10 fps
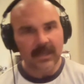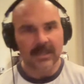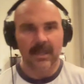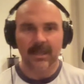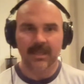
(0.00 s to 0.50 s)

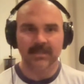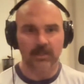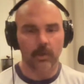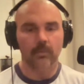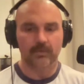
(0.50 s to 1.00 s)
Yeah.
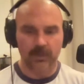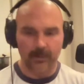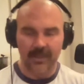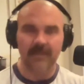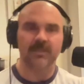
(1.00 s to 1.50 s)
So
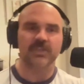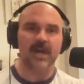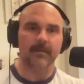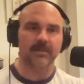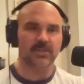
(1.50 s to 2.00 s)
we hit the
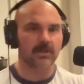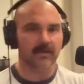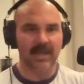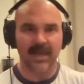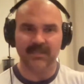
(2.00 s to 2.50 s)
shatter machine on
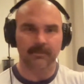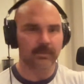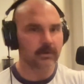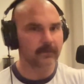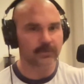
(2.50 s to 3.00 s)
Cass,
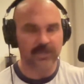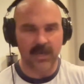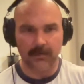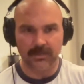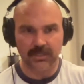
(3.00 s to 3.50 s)
beautiful
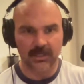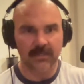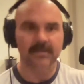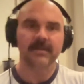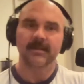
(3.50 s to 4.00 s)
shatter
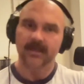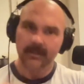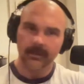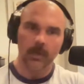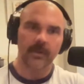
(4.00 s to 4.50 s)
machine,
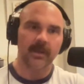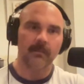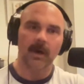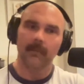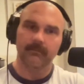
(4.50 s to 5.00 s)
loaded
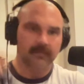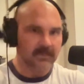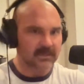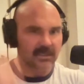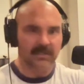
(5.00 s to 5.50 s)
him up,
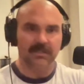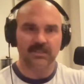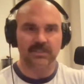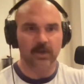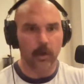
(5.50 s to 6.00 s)
did the
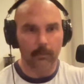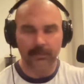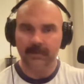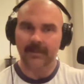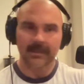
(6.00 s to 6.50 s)

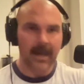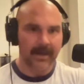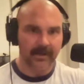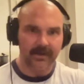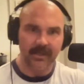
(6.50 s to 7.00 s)
stomp,
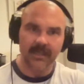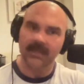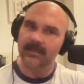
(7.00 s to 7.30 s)
got our heat,